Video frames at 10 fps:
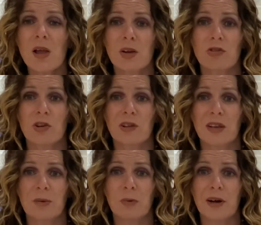
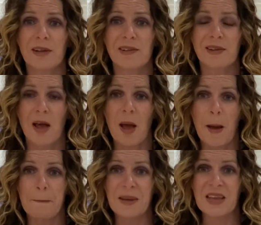Agility was
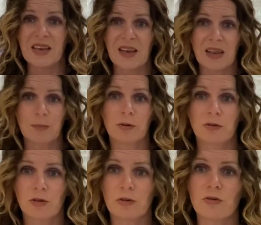being able
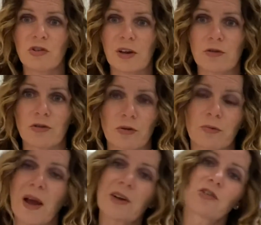to change
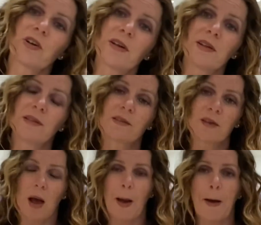directions,
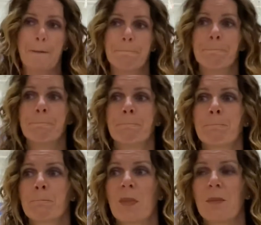
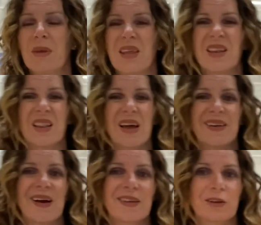being light
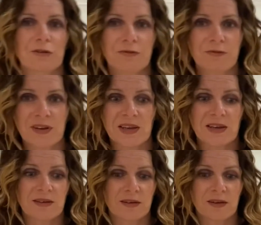on your feet,